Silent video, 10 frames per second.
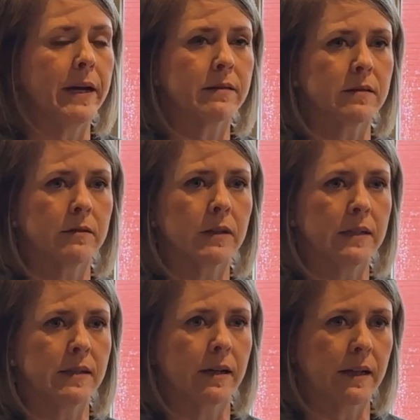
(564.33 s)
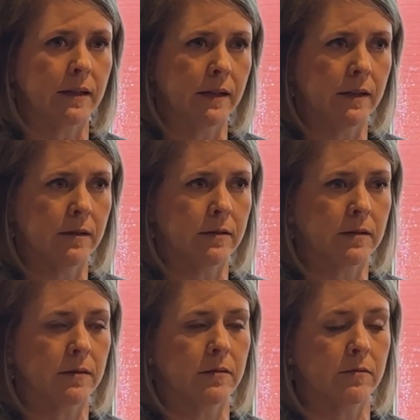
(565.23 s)
best of
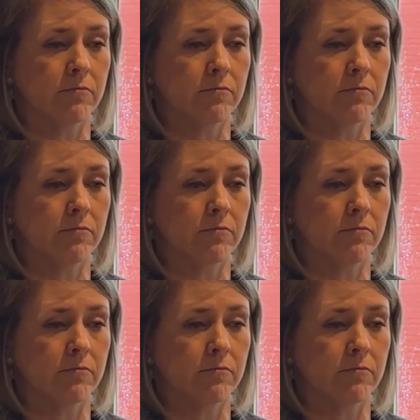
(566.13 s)
Kentucky's